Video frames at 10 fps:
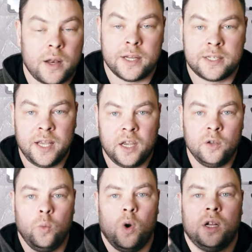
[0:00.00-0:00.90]
The
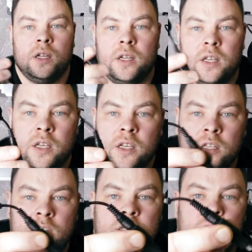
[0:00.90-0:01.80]
second one
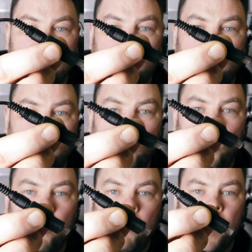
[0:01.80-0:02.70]
is
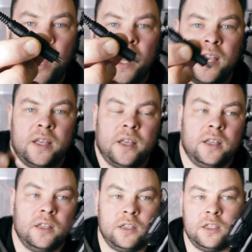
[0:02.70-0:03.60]
for my
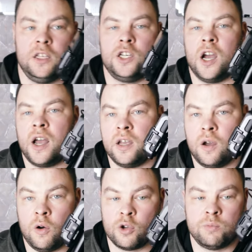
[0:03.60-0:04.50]
DJI
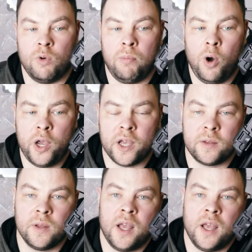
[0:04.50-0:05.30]
Osmo Pocket.